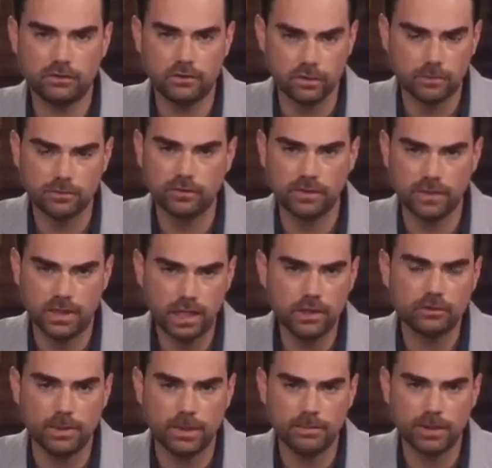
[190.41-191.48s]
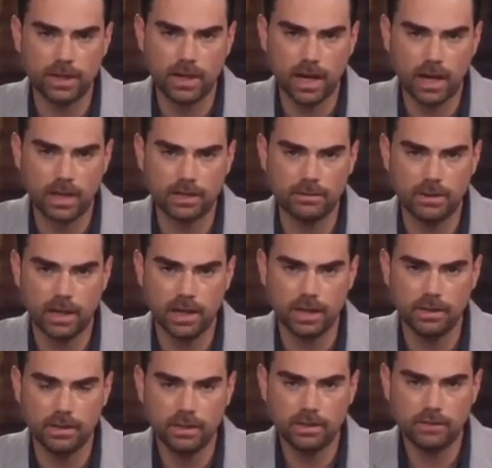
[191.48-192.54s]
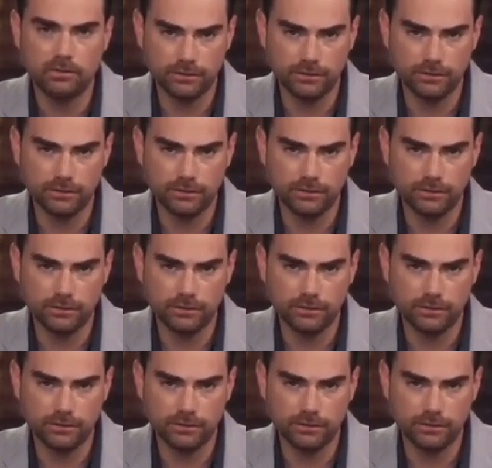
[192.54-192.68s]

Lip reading: the terms of engagement by hiding behind